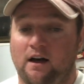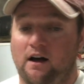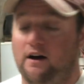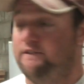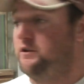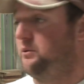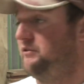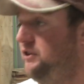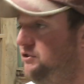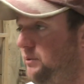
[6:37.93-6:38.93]
of the
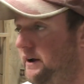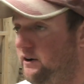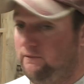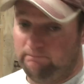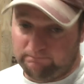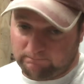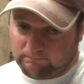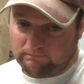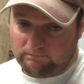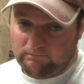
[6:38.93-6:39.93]
refrigerator.
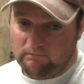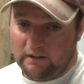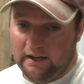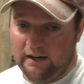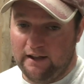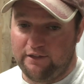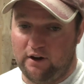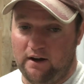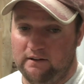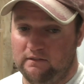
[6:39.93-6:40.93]
And I
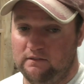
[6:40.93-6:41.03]
thought,